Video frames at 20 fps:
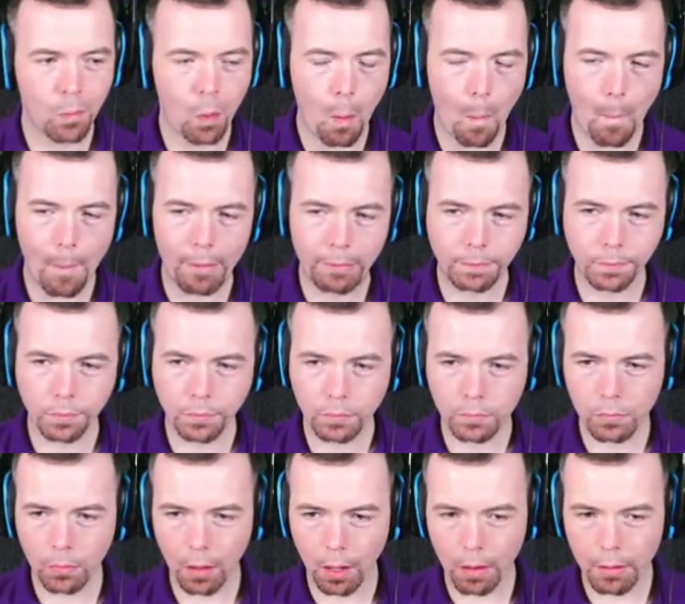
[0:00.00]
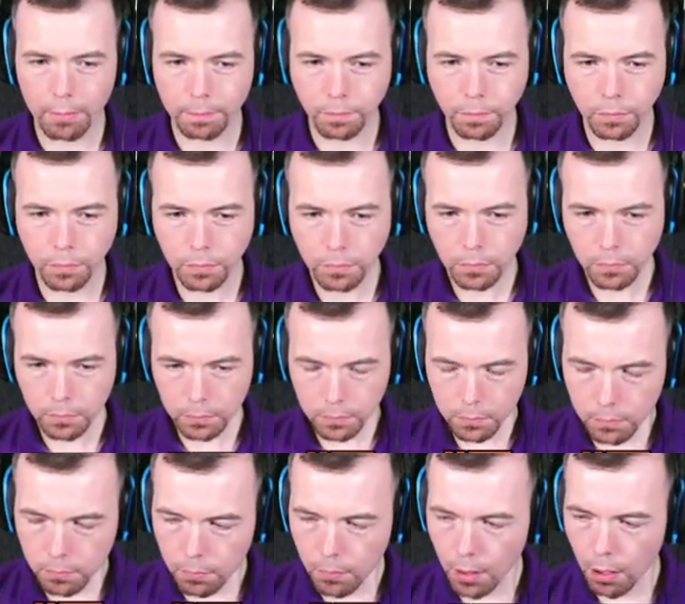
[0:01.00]
Clean shit already.
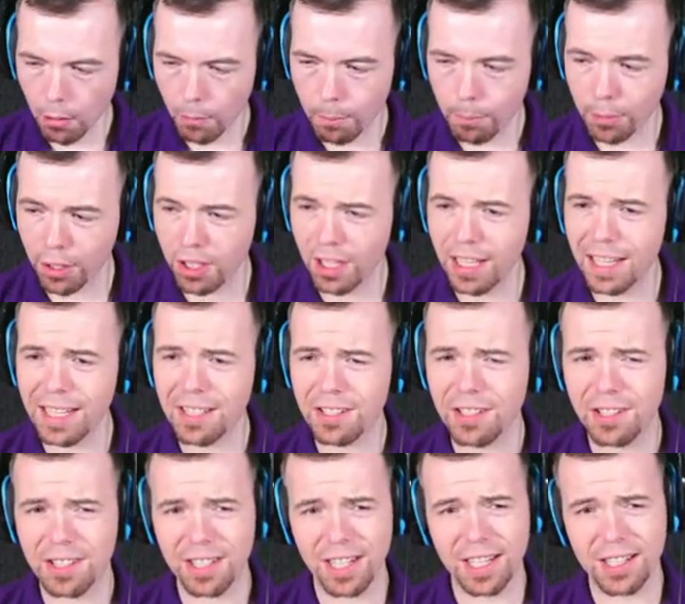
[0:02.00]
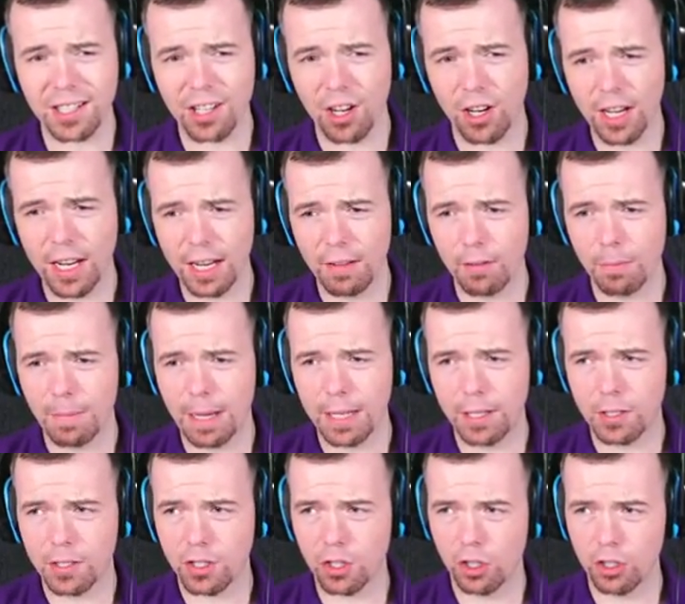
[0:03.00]
Look at that. Flint listens to this guy, ain't even made the
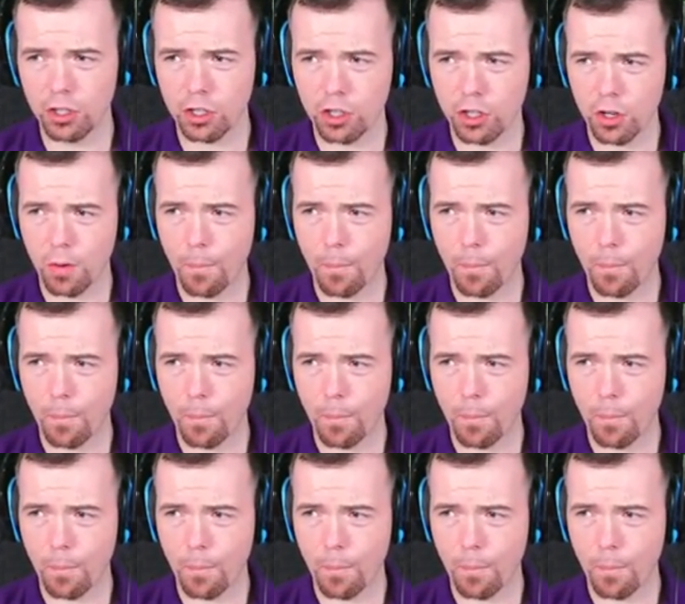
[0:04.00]
touch.